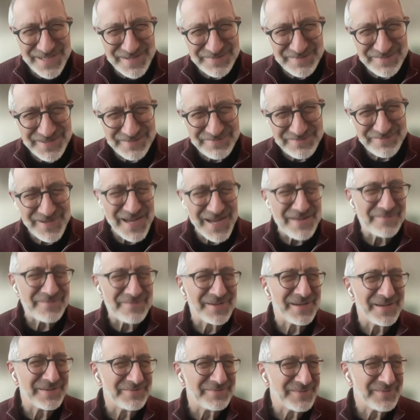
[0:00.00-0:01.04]
a minute,
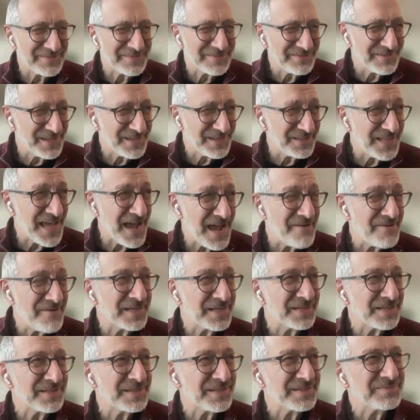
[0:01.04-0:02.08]
Pam, but
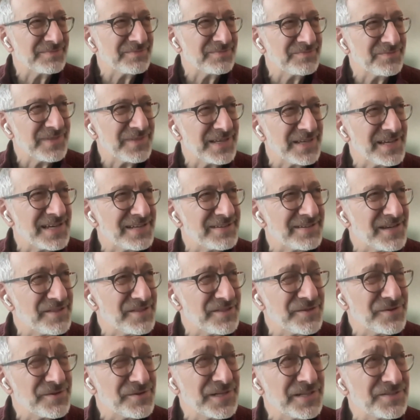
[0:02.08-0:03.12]
allowing
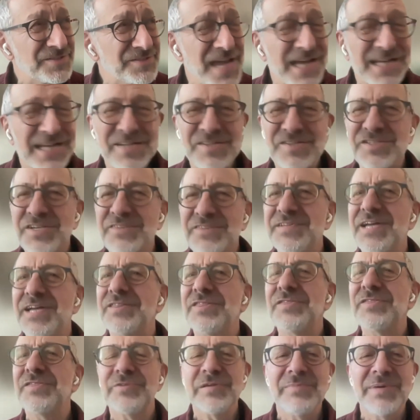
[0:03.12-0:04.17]
30 seconds of
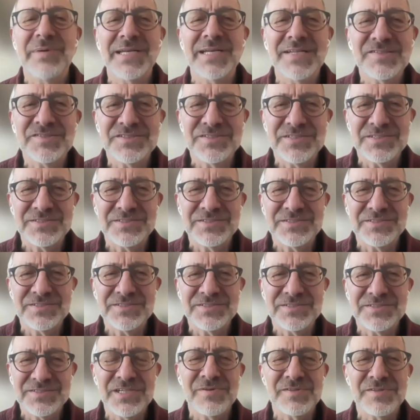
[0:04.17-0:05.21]
that 3 minutes
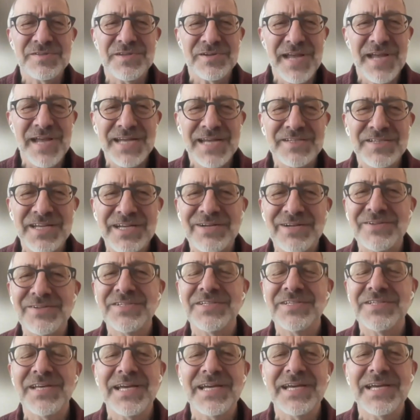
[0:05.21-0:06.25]
to deal with your
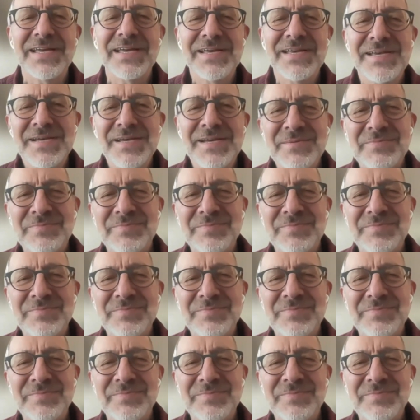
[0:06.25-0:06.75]
headgear today.